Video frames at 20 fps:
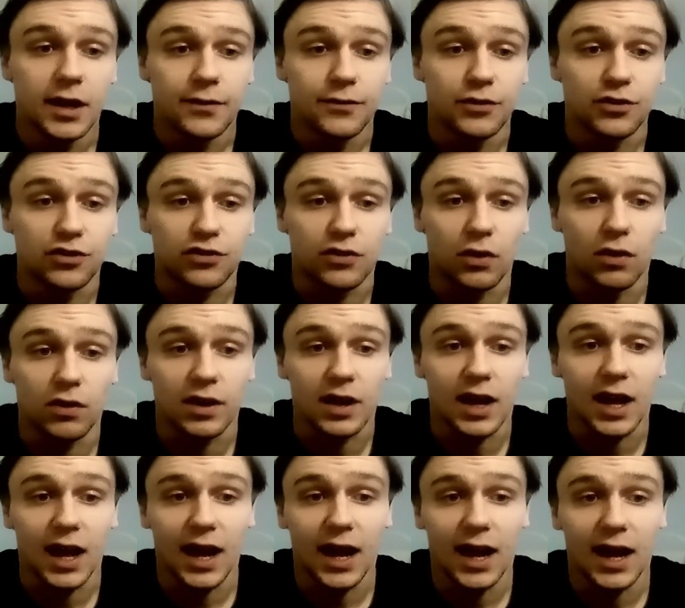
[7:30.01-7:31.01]
the song
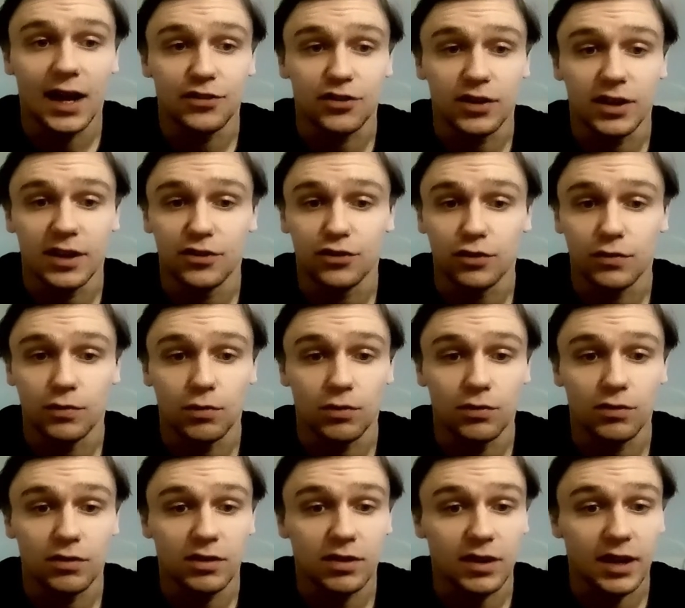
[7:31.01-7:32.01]
as it is on,
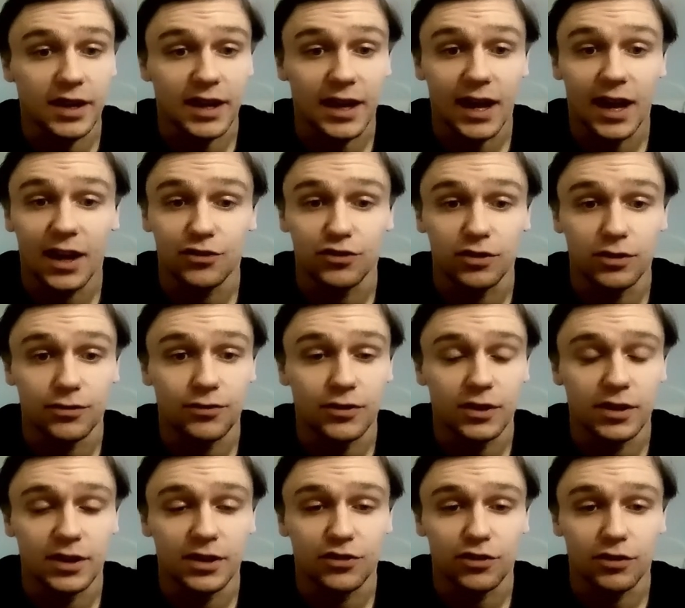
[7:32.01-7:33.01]
like as you
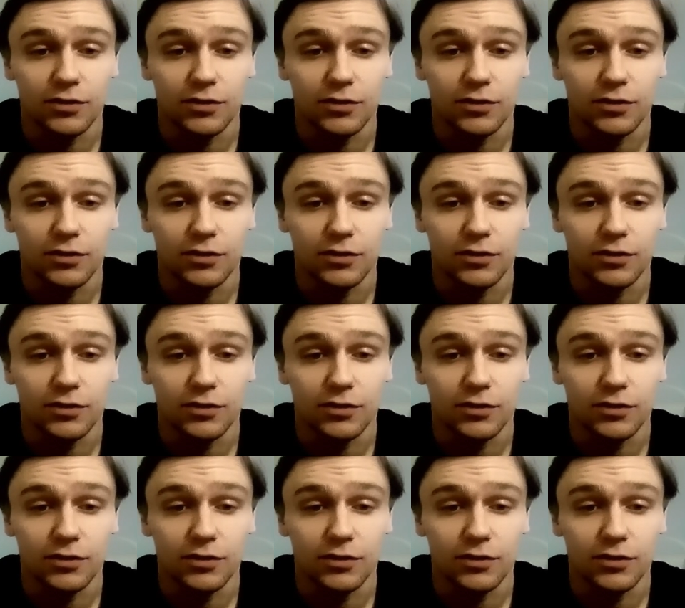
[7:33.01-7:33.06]
feel is